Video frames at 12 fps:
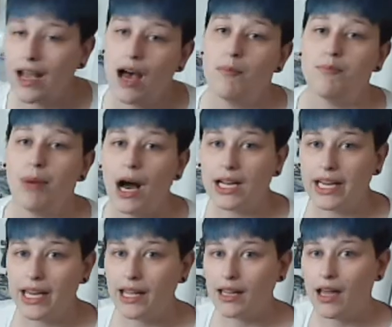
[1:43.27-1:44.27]
a
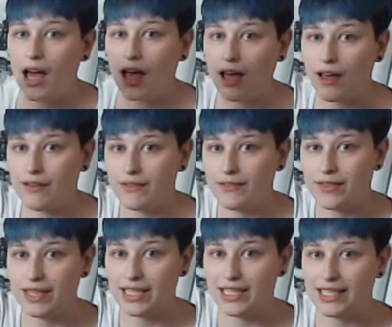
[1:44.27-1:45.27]
bucket of
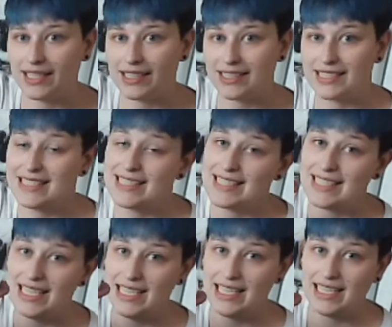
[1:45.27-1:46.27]
the
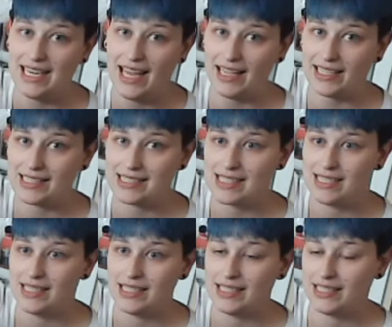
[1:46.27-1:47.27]
T-connects.
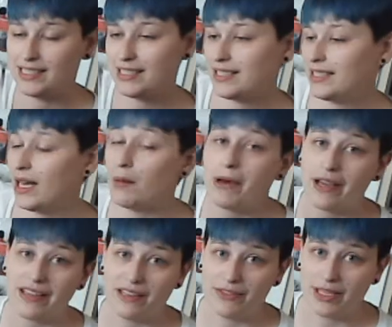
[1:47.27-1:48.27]
A
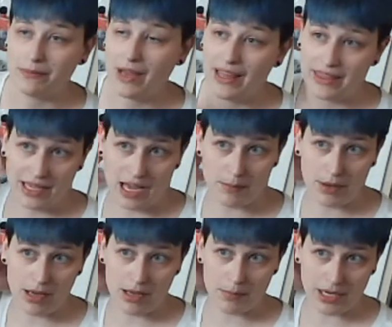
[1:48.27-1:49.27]
bucket of them. I think I
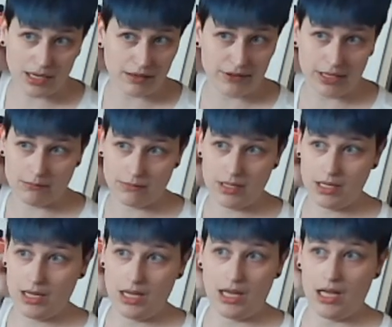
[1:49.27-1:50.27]
bought a bucket of them
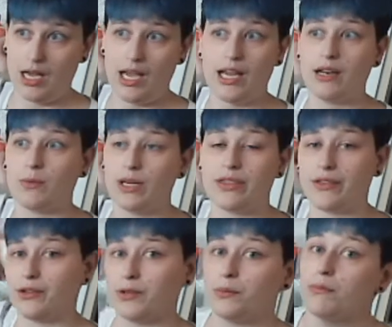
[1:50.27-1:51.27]
and went
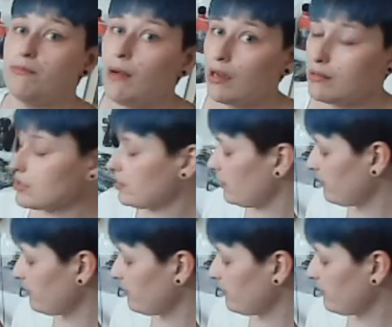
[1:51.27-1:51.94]
through most of